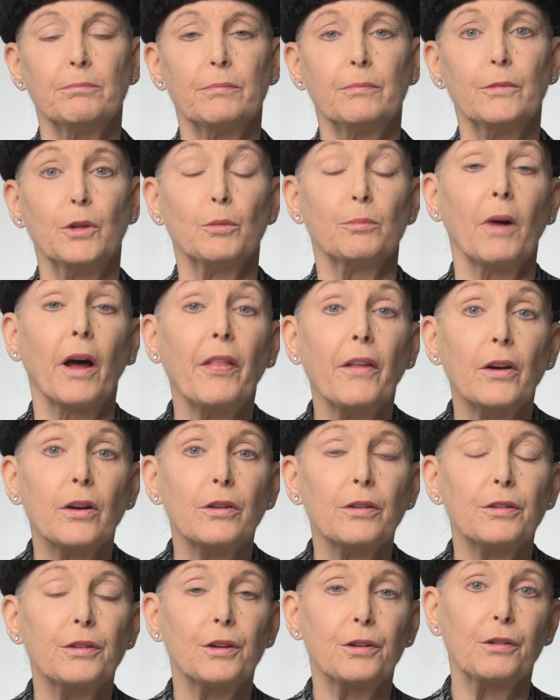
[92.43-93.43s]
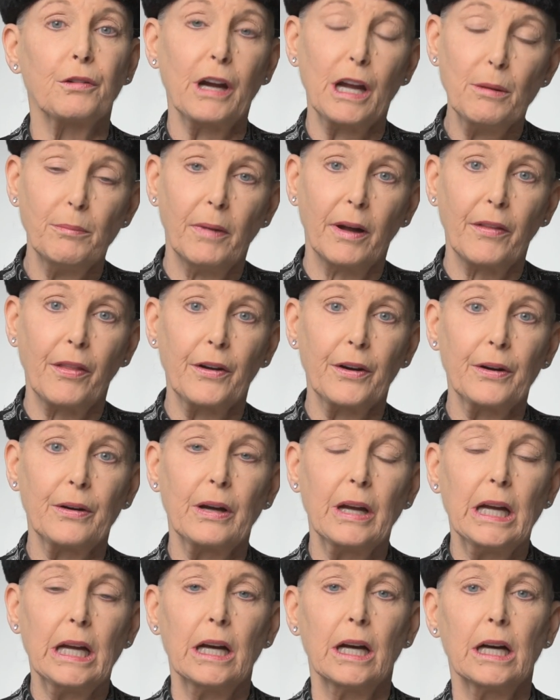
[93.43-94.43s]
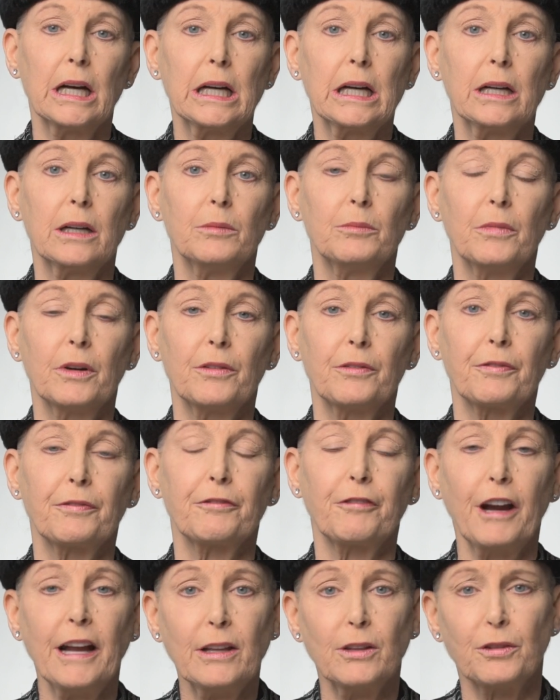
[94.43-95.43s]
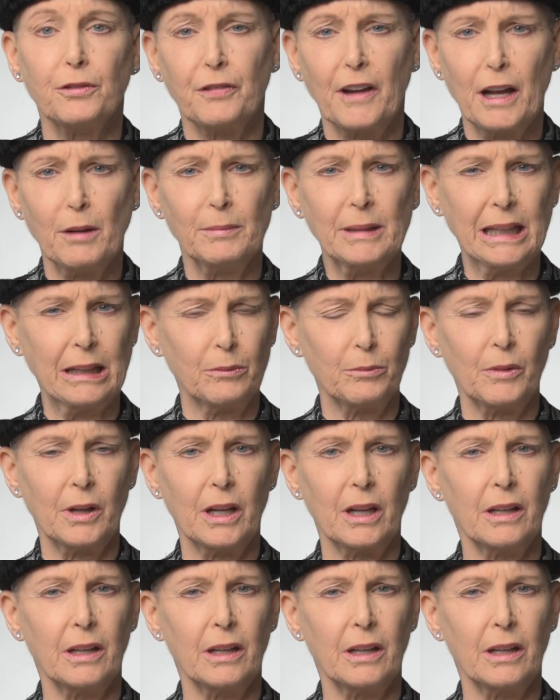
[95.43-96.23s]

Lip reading: your mother, your grandmother, friends, family.